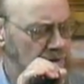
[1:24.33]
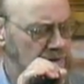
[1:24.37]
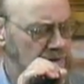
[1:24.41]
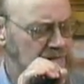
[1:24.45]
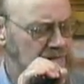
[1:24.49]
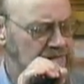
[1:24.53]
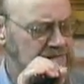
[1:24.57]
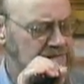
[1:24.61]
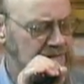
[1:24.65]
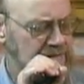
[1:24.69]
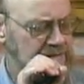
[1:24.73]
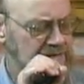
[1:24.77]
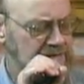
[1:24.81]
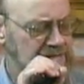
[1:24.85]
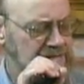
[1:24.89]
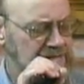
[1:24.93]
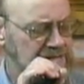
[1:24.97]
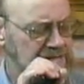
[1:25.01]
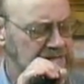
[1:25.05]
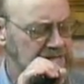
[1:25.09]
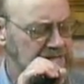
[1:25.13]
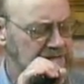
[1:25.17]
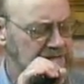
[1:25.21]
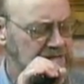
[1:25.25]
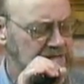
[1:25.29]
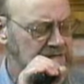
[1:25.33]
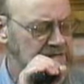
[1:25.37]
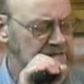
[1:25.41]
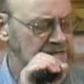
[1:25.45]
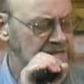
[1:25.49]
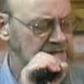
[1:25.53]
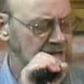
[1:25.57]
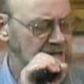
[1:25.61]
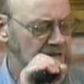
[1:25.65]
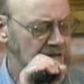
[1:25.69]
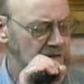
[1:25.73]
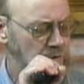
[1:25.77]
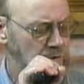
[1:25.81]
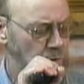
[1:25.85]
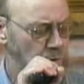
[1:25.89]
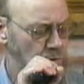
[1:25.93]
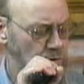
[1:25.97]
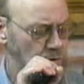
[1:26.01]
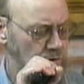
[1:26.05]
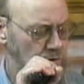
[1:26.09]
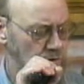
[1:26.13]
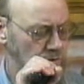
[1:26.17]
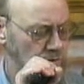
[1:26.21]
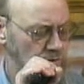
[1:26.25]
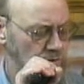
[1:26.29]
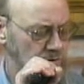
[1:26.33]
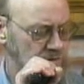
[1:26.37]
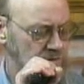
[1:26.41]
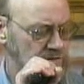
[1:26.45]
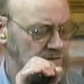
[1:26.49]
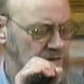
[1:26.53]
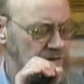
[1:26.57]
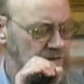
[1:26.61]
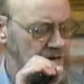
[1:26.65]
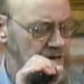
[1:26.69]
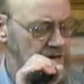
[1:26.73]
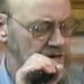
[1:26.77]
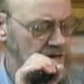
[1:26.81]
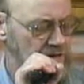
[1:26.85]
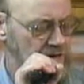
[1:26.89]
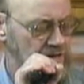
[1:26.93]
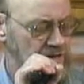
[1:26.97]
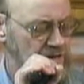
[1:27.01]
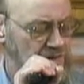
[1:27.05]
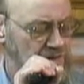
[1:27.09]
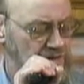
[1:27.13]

containing these 10 words in